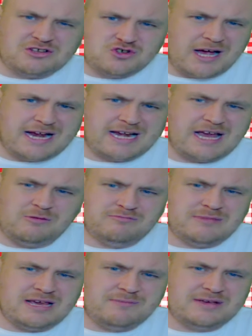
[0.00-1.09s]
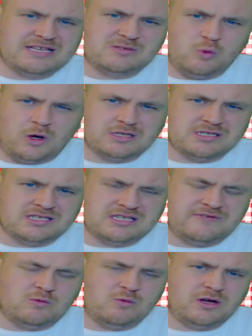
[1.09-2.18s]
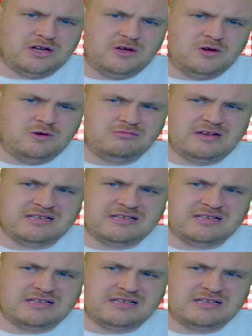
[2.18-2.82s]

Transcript: Try it out maybe once if you want to.